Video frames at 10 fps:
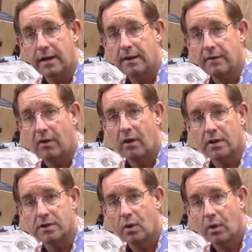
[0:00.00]
it of all
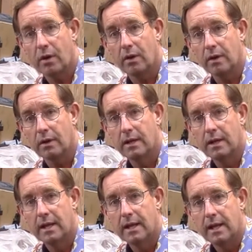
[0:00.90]
its oil,
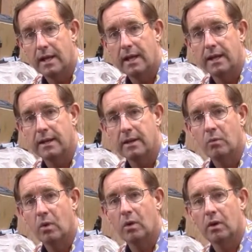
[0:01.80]
and then
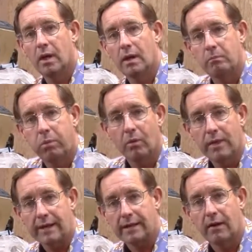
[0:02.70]
we'll pull
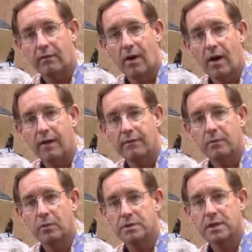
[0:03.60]
that cover off
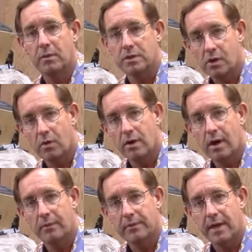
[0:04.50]
and we'll see what's going
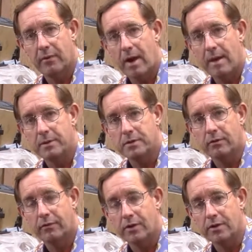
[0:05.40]
on with that rapid
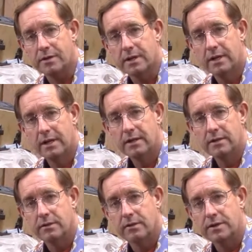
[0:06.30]
traverse.
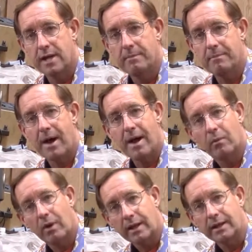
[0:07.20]
So stand by
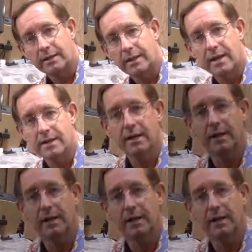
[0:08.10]
while I get that done.